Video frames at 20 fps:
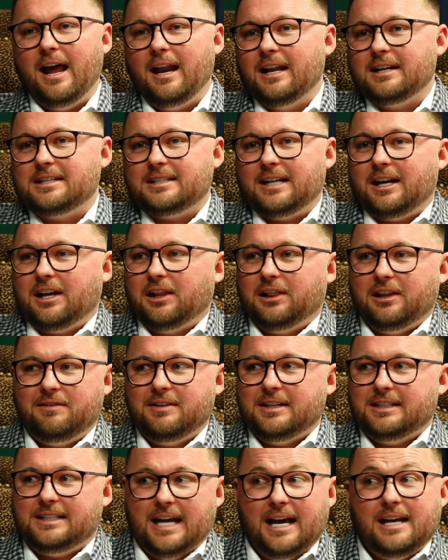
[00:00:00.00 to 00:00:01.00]
And it's like a
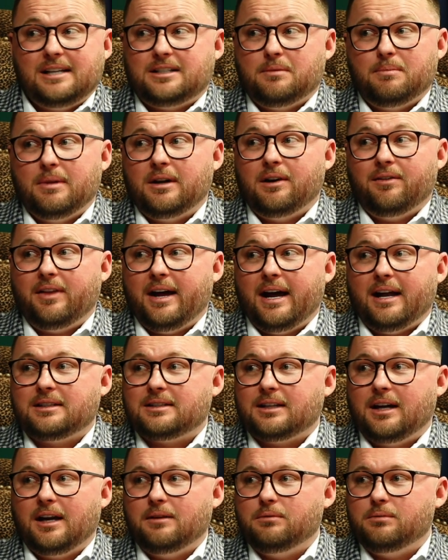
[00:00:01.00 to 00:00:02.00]
living testament of that.
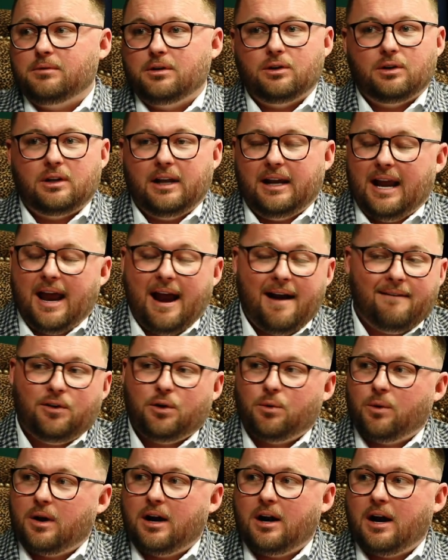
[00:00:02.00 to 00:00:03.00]
It's like, dude, like
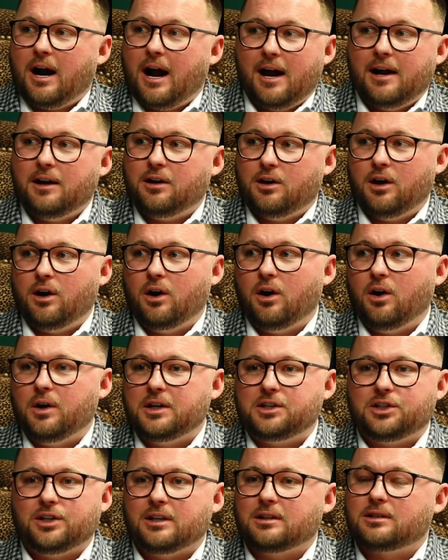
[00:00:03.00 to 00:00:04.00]
everywhere I go,
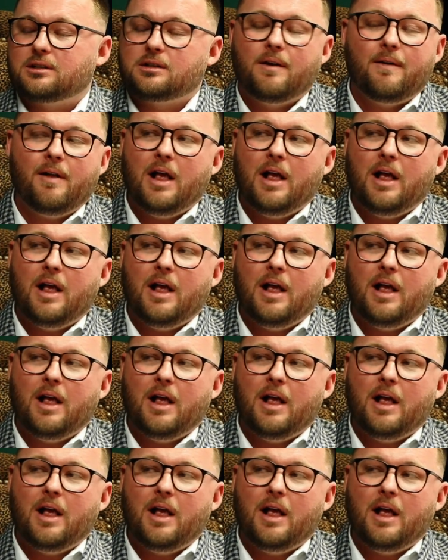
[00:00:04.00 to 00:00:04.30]
it's just,